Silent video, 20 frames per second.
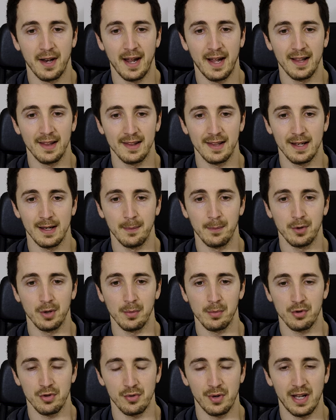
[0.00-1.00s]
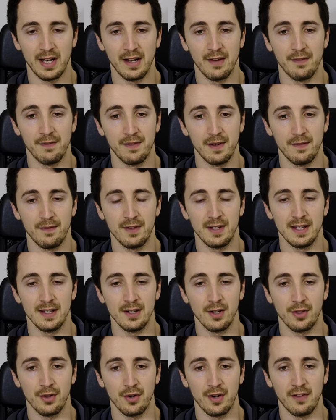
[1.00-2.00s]
has an absorption rate of 15
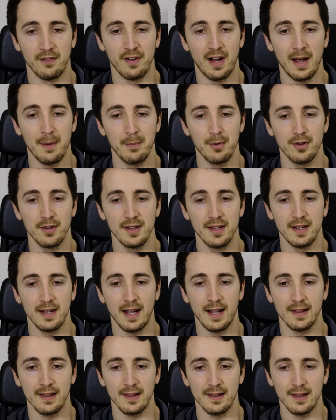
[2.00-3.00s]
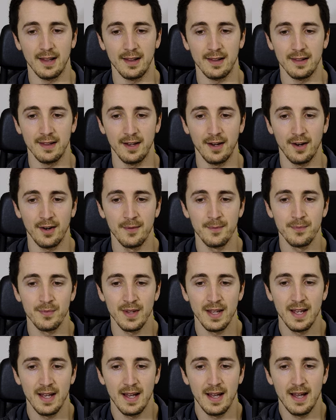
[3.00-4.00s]
to 35%, as it says there.
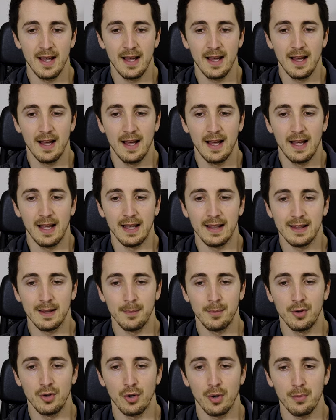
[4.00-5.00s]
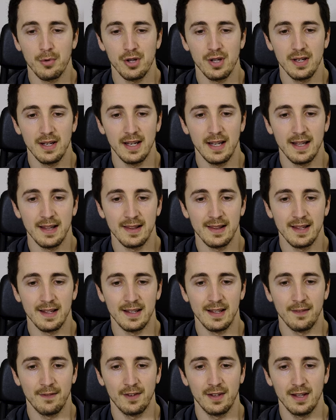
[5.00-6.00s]
Its absorption is
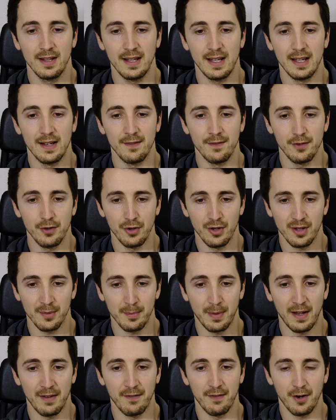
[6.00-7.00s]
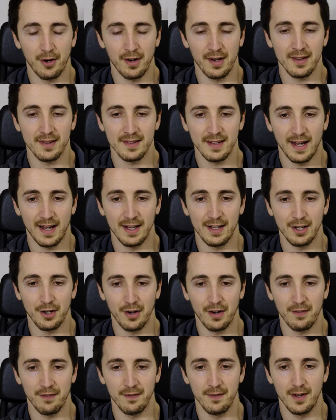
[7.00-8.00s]
significantly influenced by various
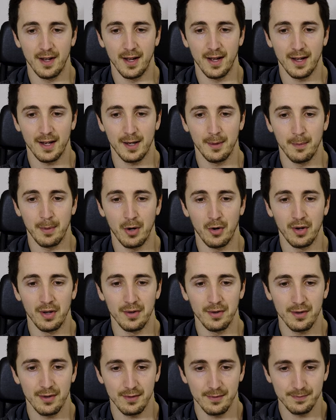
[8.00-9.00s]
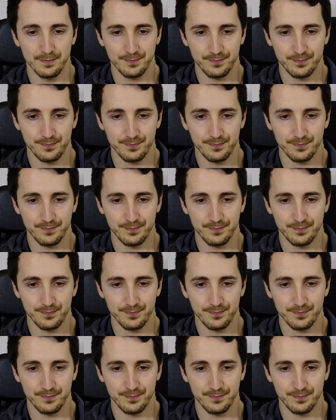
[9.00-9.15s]
dietary components.